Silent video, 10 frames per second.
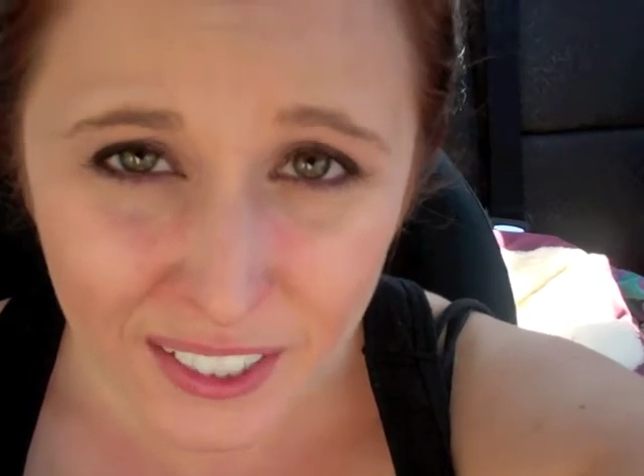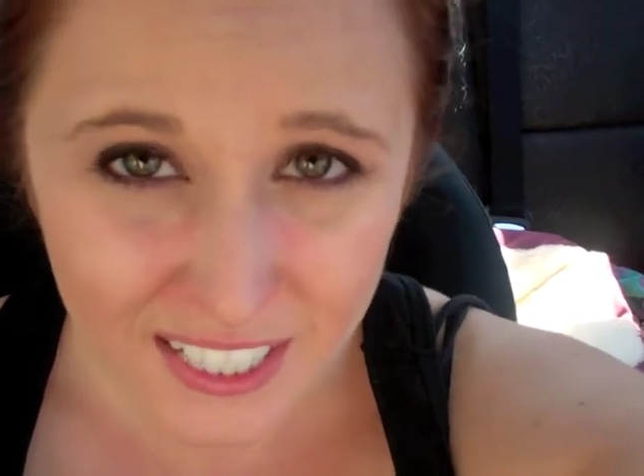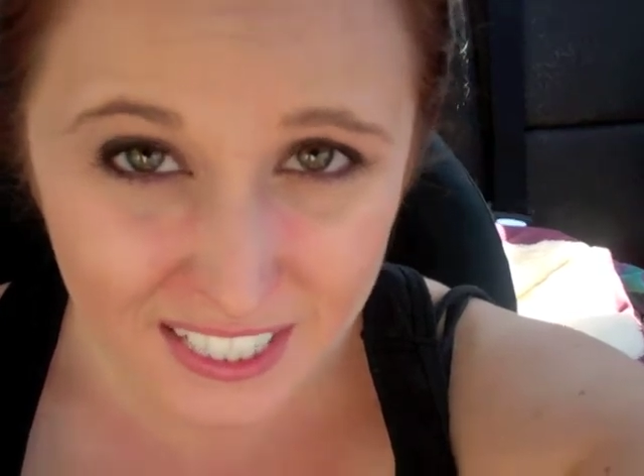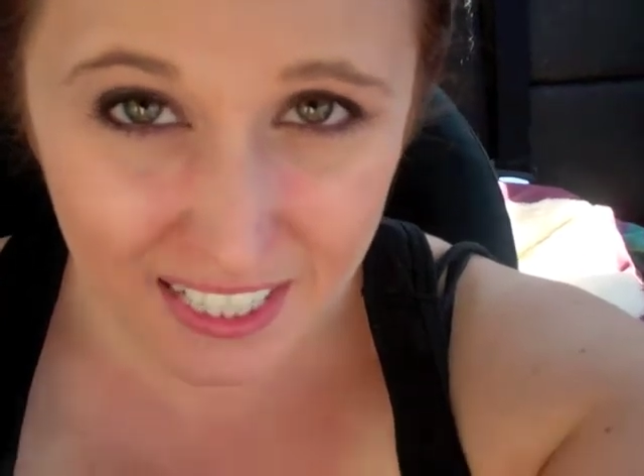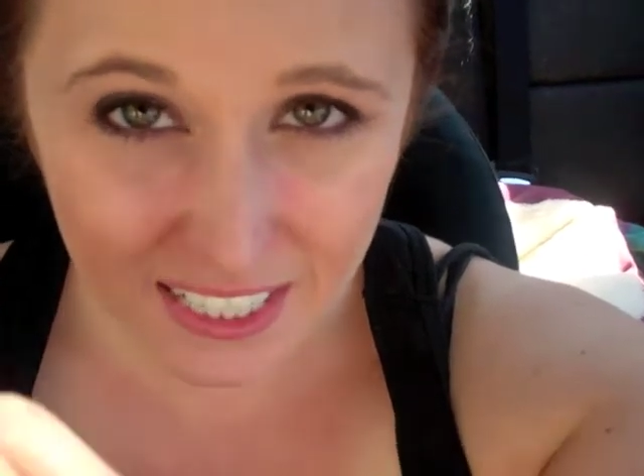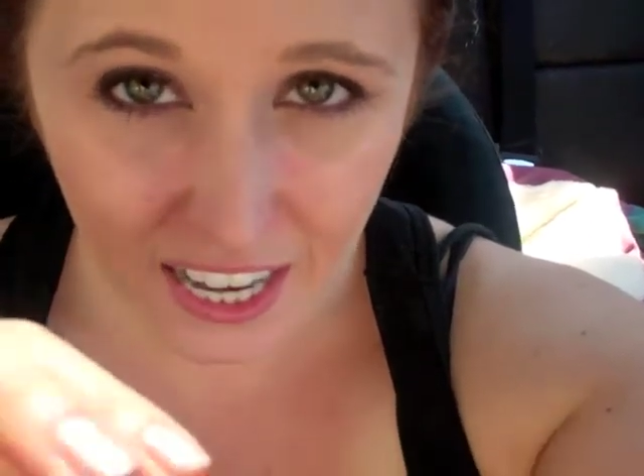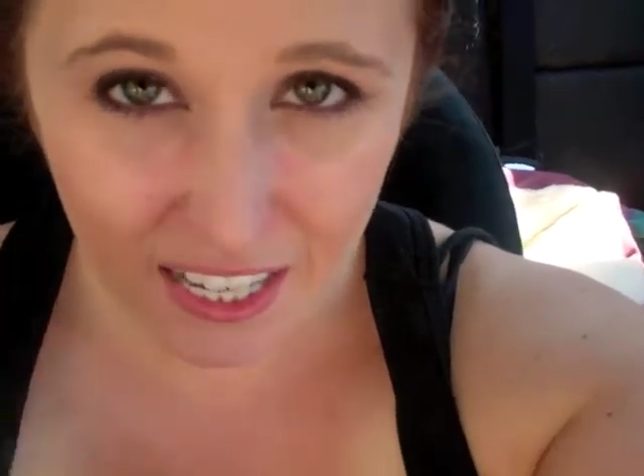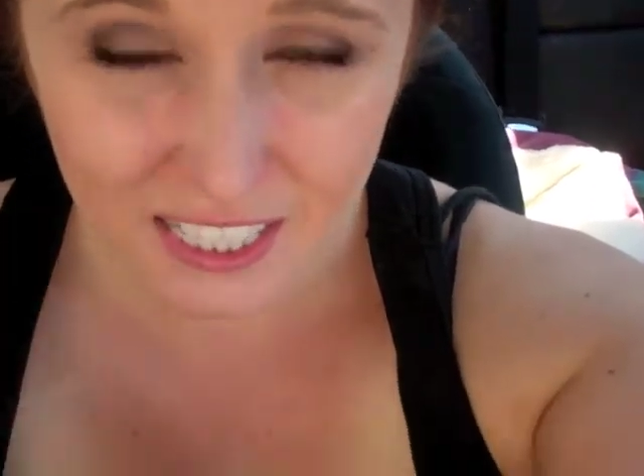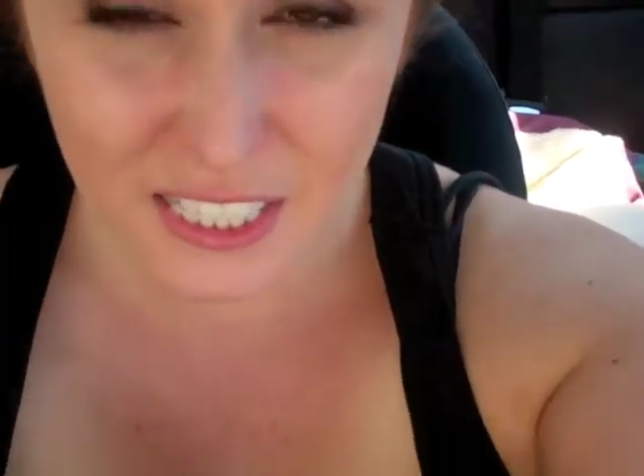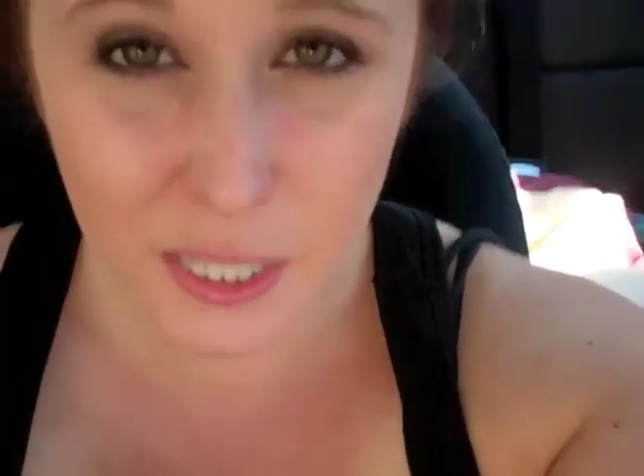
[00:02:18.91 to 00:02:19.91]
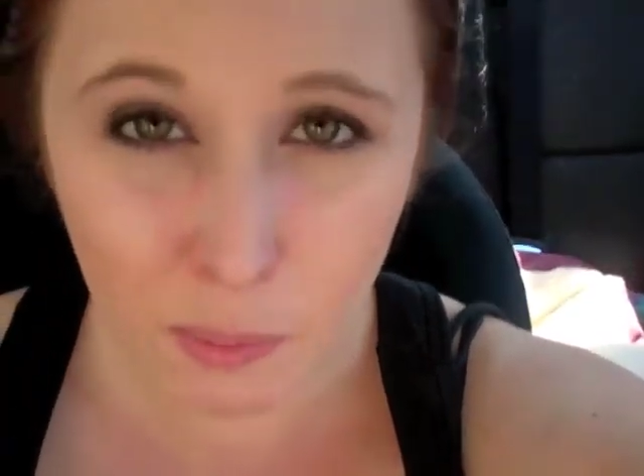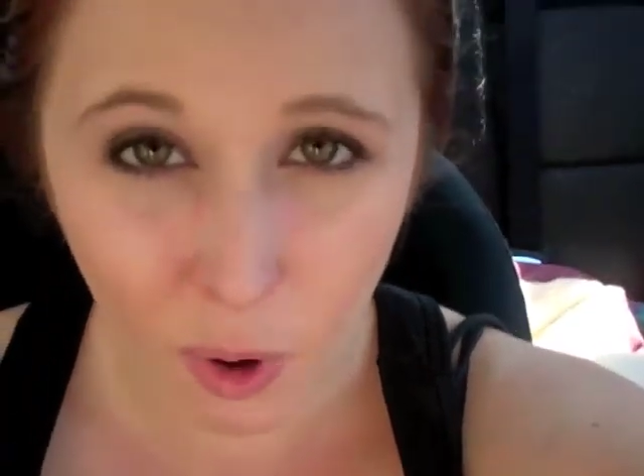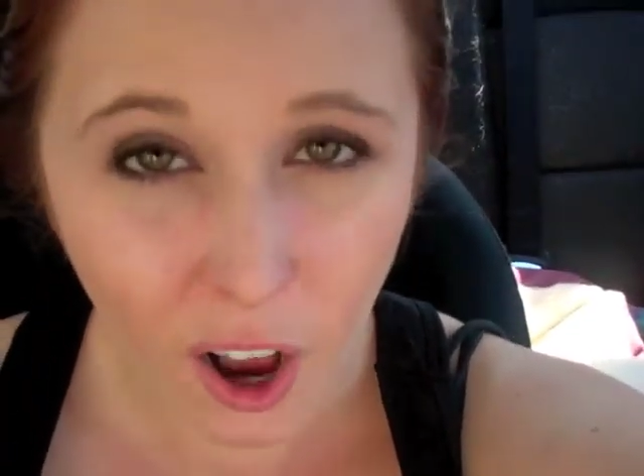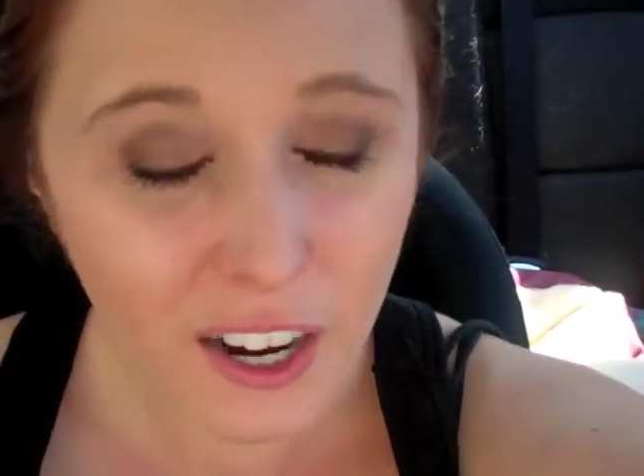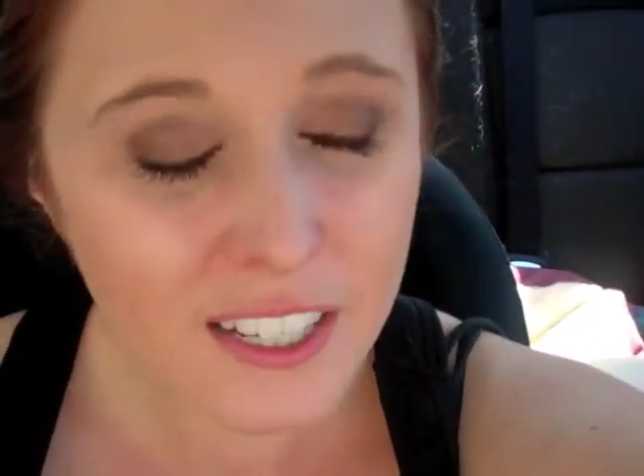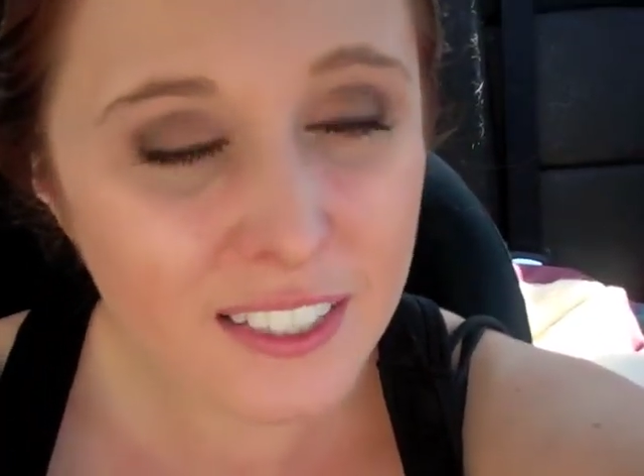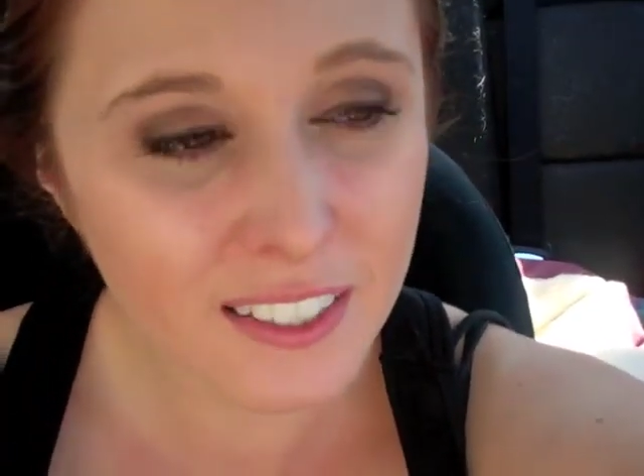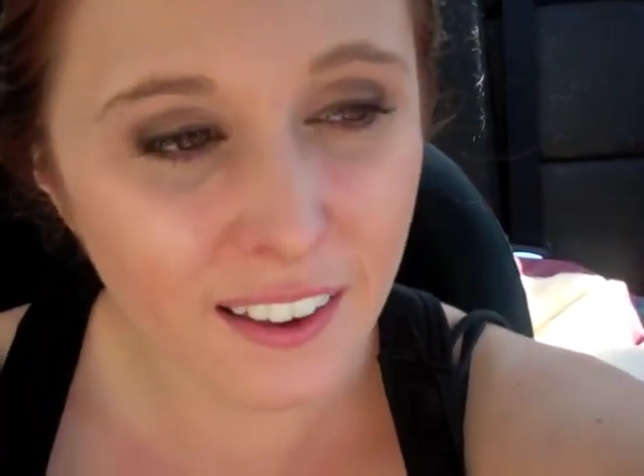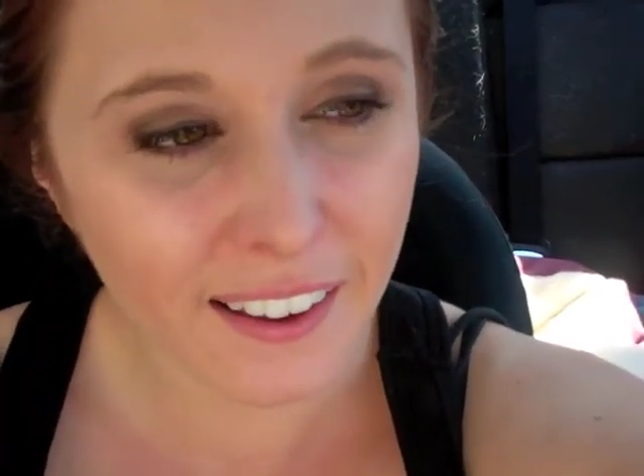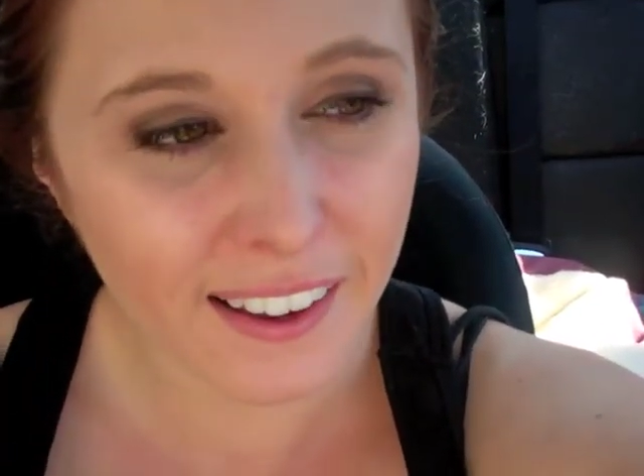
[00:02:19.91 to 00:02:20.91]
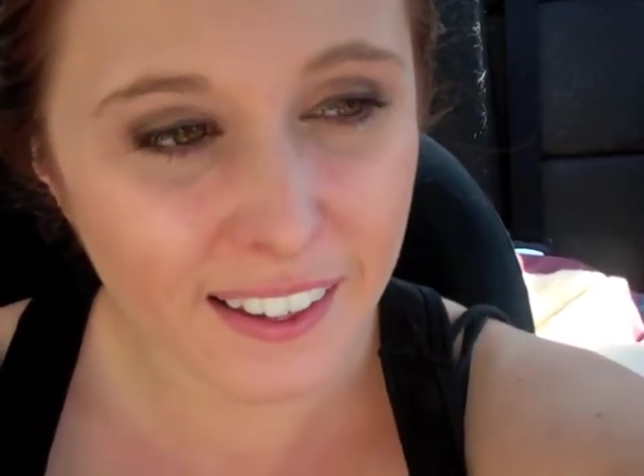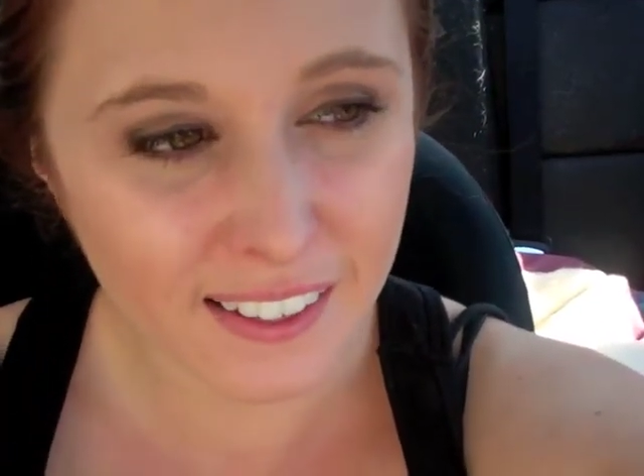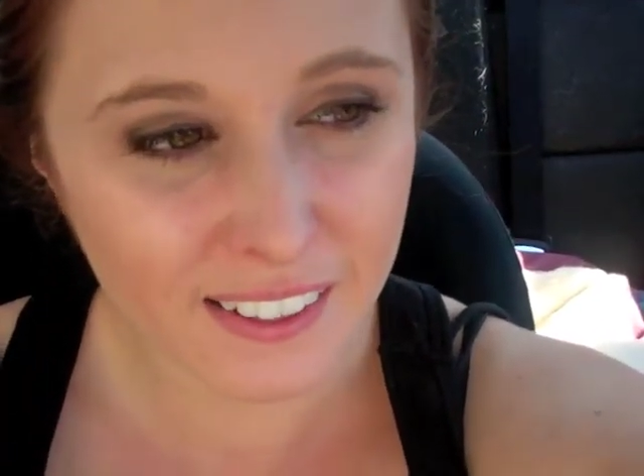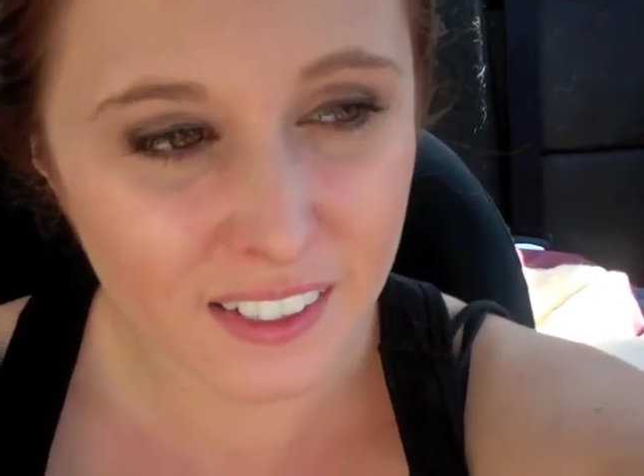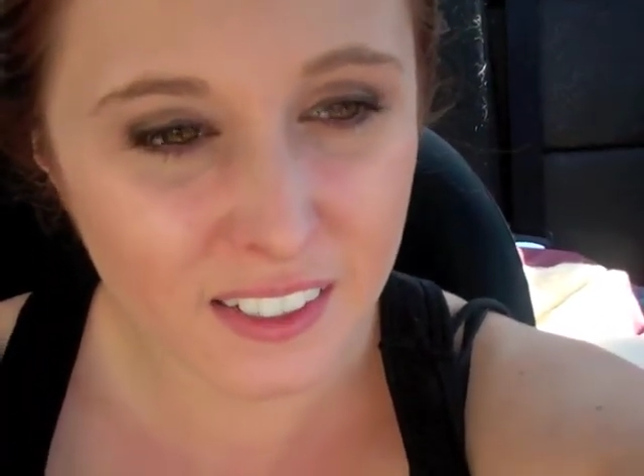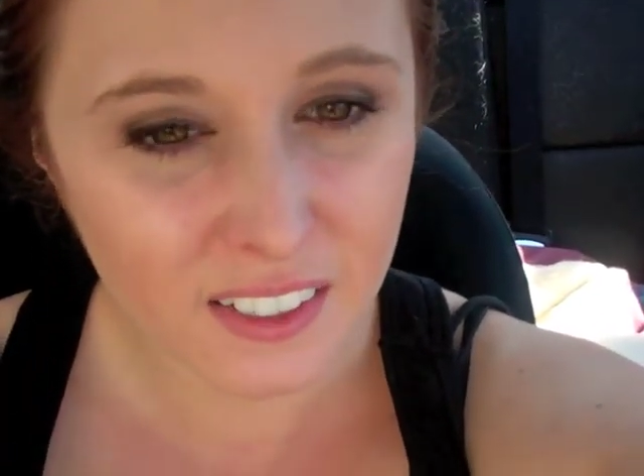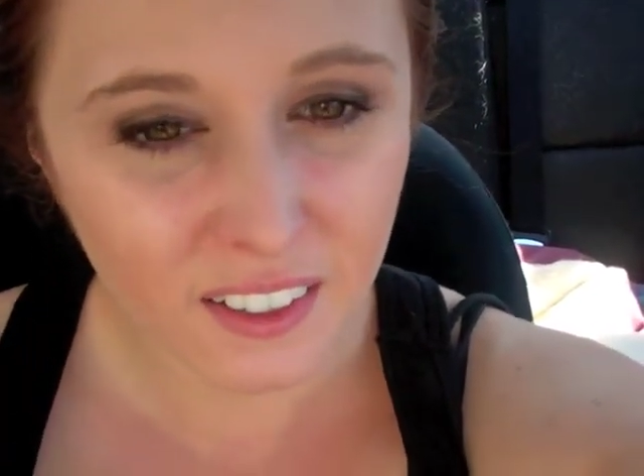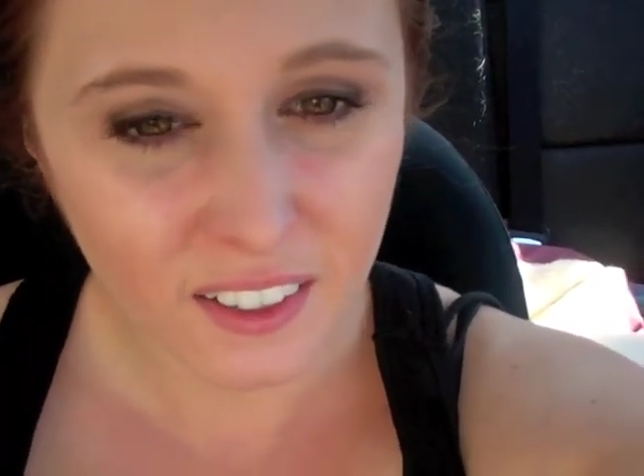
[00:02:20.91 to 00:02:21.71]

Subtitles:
because it's kind of steep rocks and...